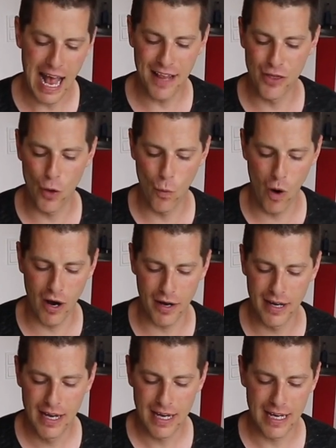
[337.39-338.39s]
And the
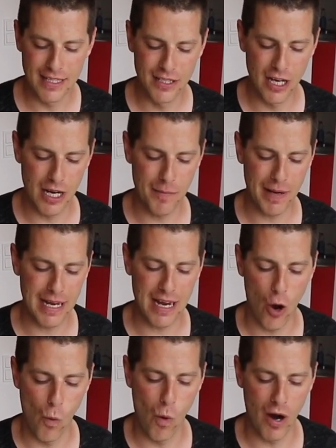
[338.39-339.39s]
1 is going to be
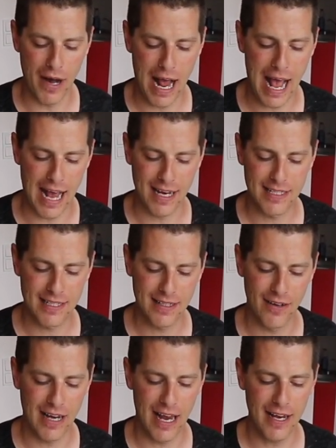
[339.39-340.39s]
a
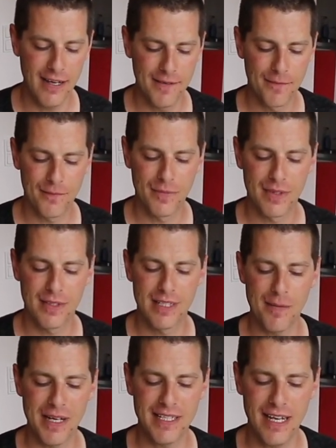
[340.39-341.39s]
1x, okay? Does
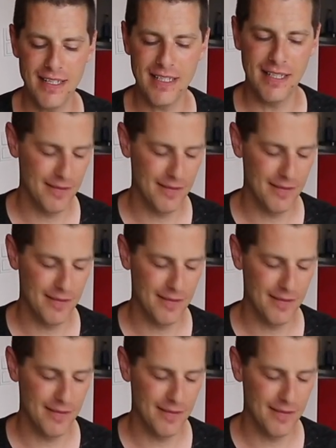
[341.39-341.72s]
that make sense?